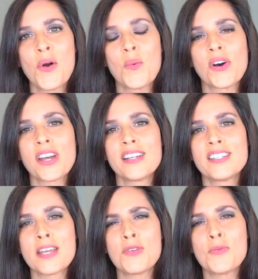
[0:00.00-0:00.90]
won on
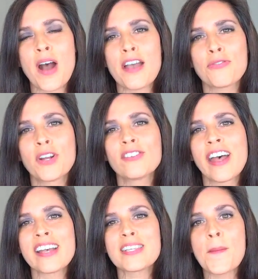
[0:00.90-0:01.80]
debut by 3
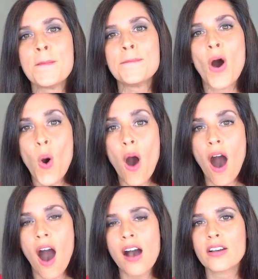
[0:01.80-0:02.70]
lengths,
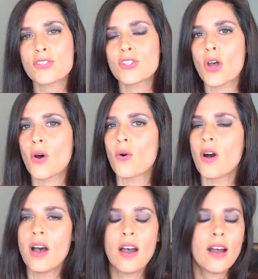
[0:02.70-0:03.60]
Mohawk. So,